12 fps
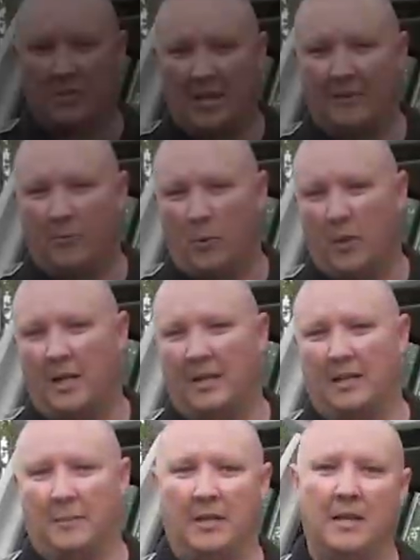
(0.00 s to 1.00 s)
safe
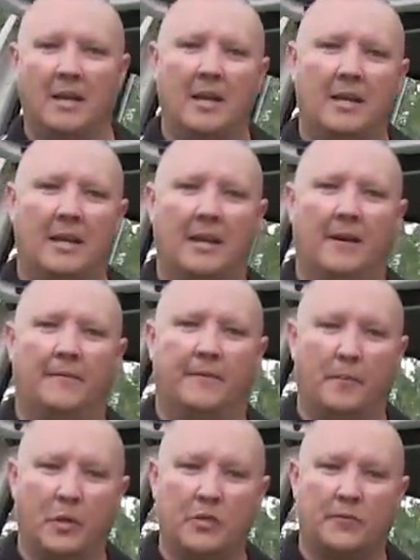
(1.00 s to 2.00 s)
working limit. Now,
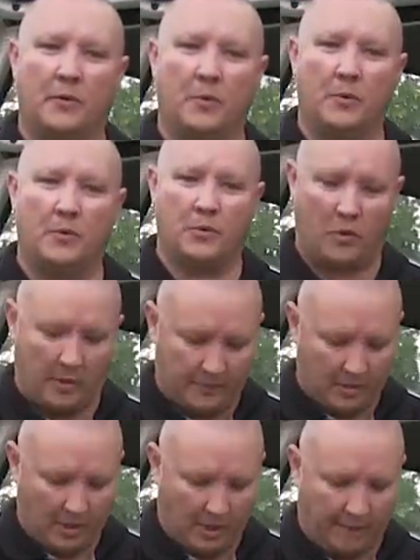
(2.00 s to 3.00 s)
for most four-wheel
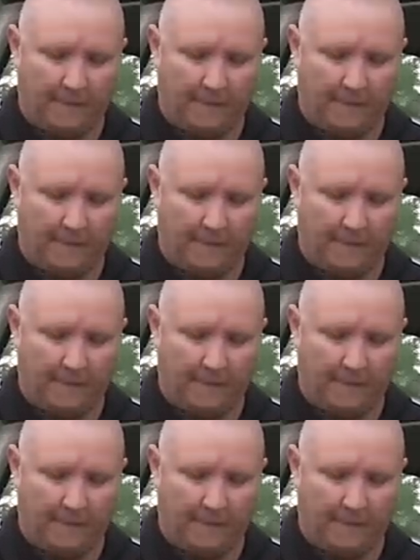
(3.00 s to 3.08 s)
drives,